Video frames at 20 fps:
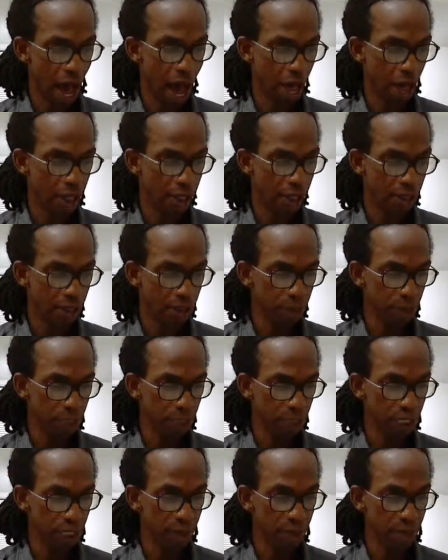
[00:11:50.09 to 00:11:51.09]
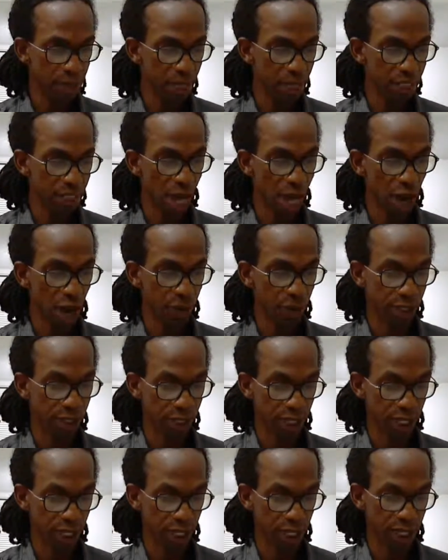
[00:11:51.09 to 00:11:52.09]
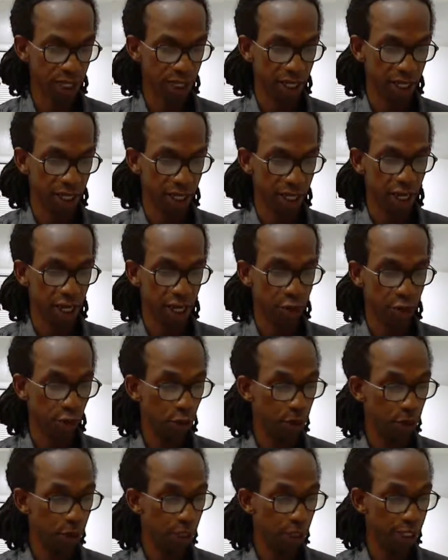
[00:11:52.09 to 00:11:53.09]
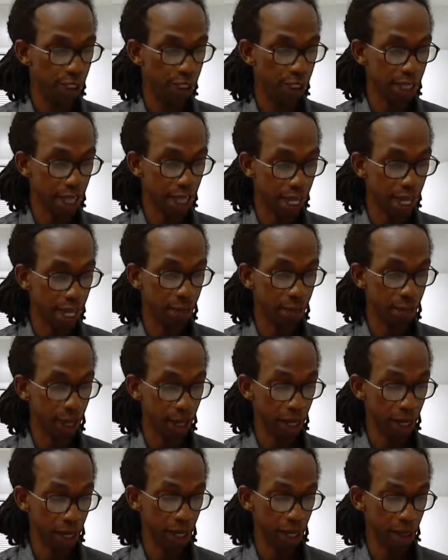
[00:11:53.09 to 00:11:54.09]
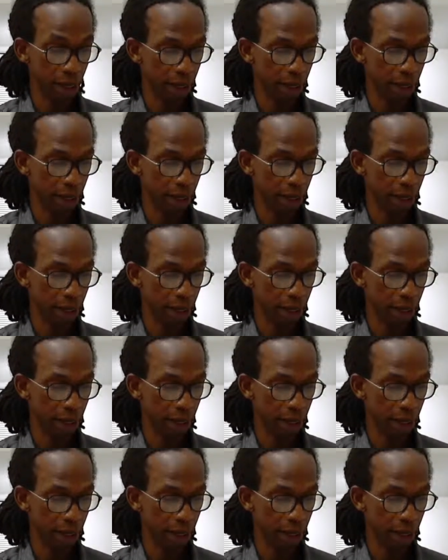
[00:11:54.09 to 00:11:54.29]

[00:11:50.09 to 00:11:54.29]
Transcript: I couldn't believe the mess I was in, and over a damn man.